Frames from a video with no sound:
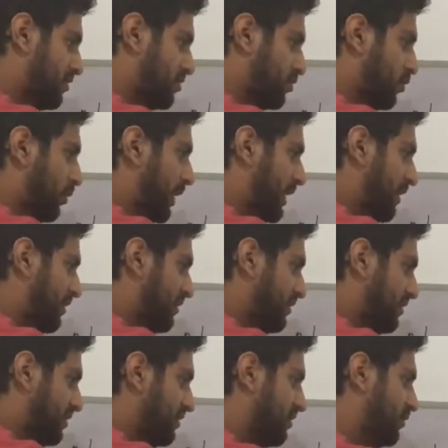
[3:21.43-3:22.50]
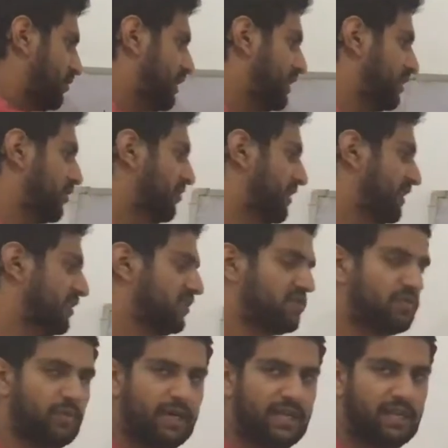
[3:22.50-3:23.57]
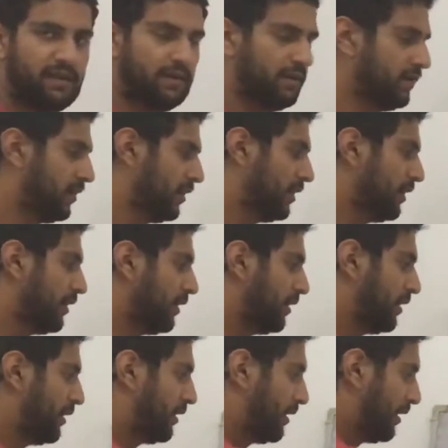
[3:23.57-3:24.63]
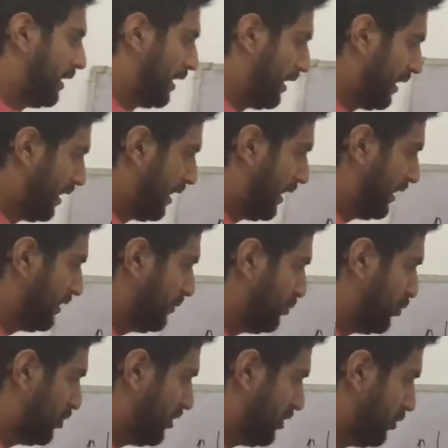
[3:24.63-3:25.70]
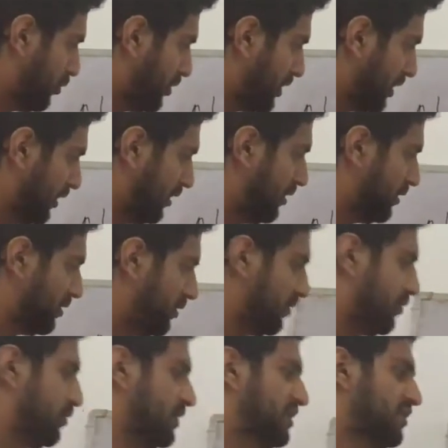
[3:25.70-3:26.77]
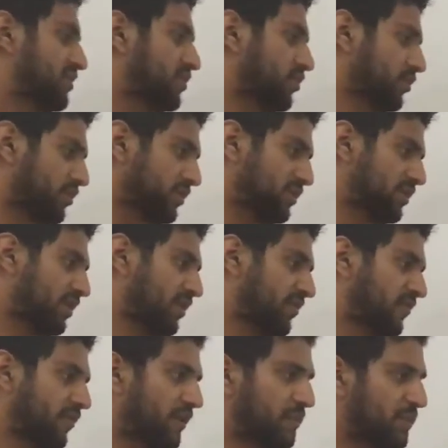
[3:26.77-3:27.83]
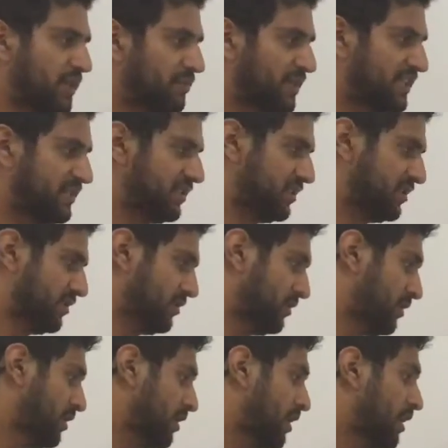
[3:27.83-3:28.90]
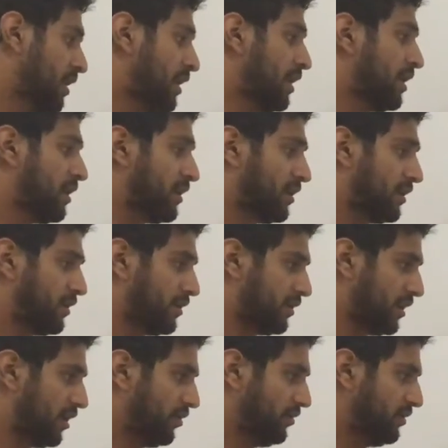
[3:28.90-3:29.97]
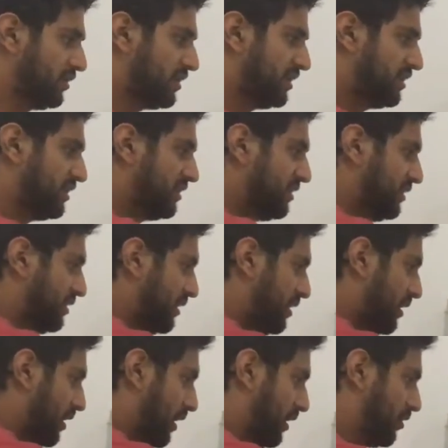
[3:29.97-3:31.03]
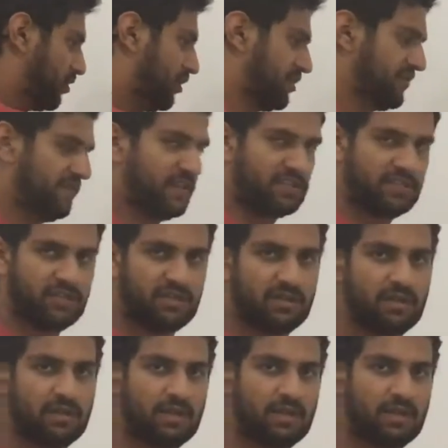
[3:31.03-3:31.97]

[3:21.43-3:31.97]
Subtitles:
Square this, we need to find the square error, and put a 2 here, which is used for minimization. Now this is our cost function.